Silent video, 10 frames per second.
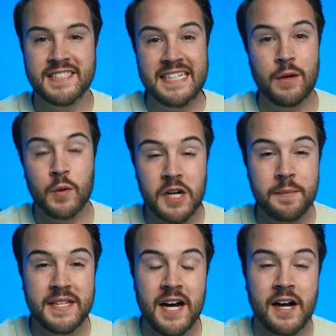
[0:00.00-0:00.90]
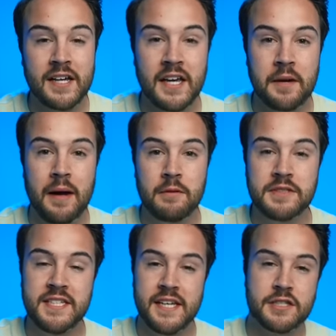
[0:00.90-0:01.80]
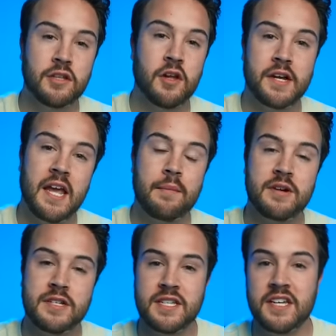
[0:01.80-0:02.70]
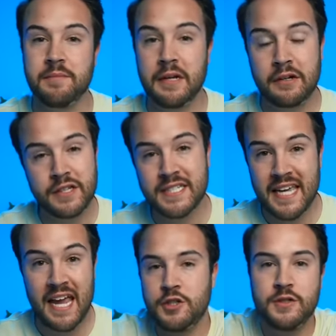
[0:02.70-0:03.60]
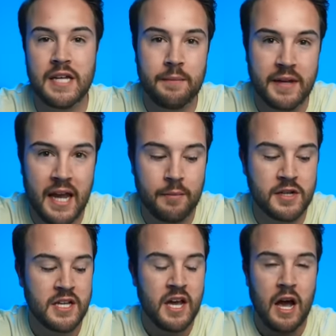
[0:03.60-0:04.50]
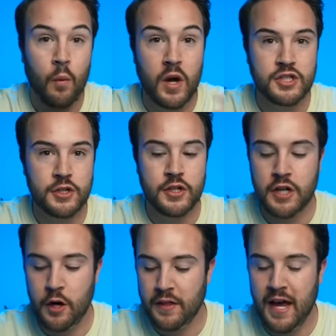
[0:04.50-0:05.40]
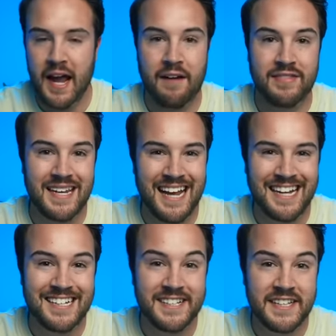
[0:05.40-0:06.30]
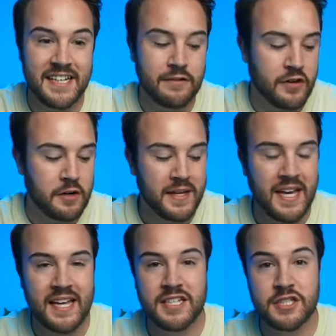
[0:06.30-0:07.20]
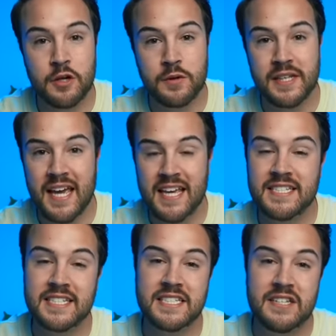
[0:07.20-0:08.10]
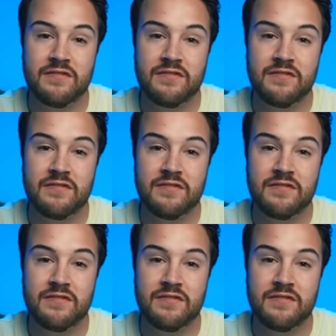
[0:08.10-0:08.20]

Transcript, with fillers: I actually made a complete video breaking down the difference between the two that we'll leave a link to in the description if you wanna check that out. But at the end of the day, any camera is gonna